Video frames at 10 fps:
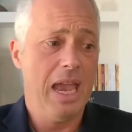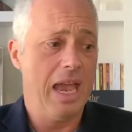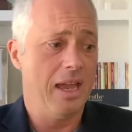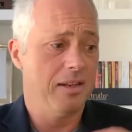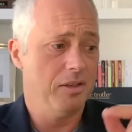
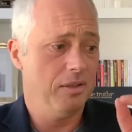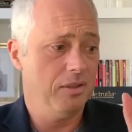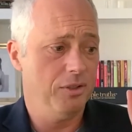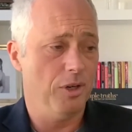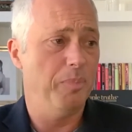and
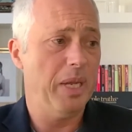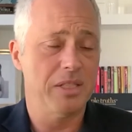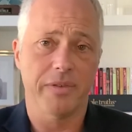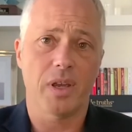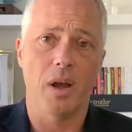your
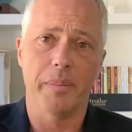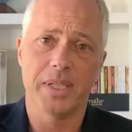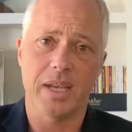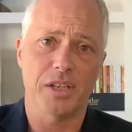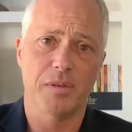piece of the
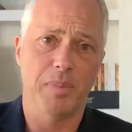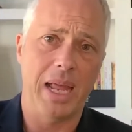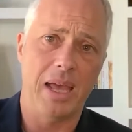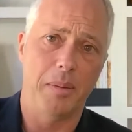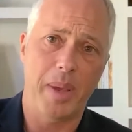compensation
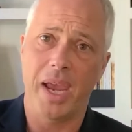plan